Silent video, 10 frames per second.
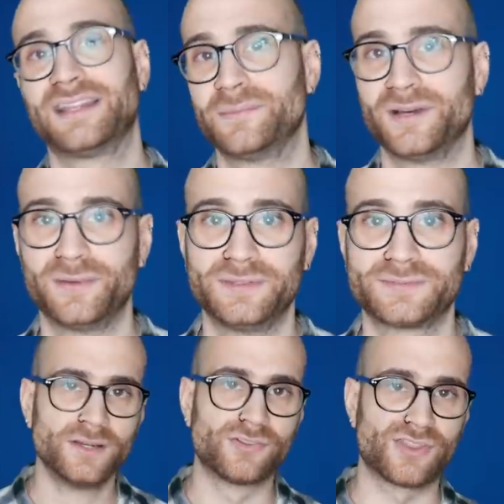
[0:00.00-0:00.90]
at the moment.
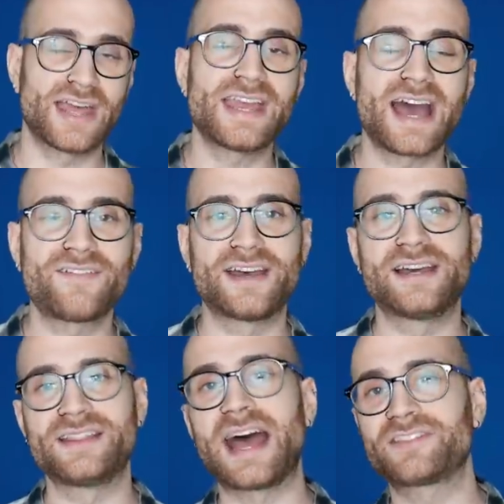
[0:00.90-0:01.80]
So there you have
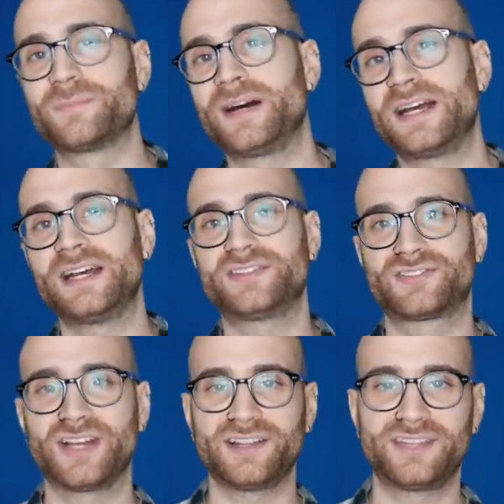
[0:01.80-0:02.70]
it, that's my
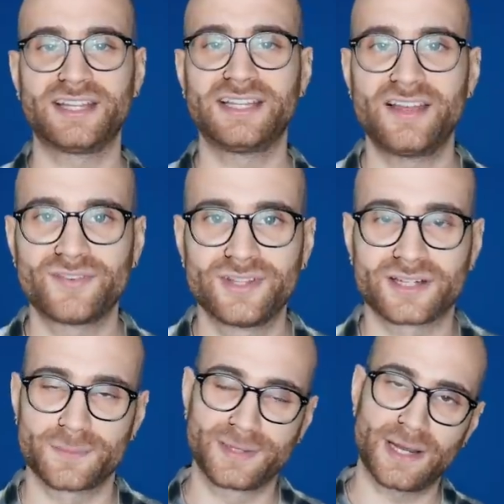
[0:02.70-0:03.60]
starting eleven. I'm
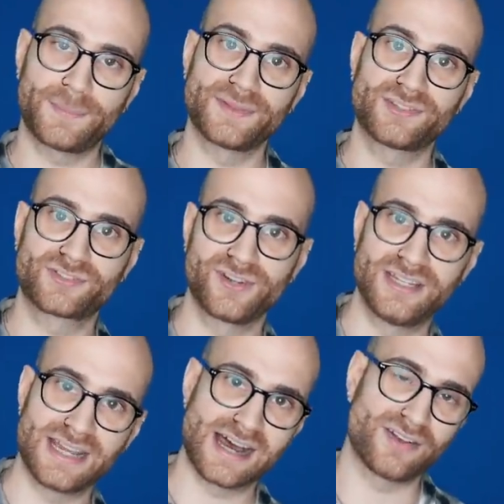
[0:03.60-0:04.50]
going to put it up on the
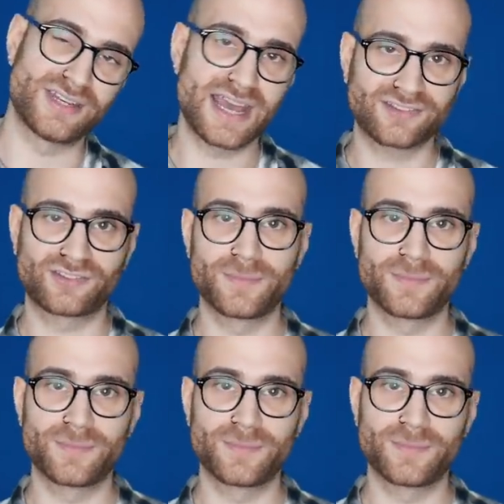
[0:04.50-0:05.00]
screen now next to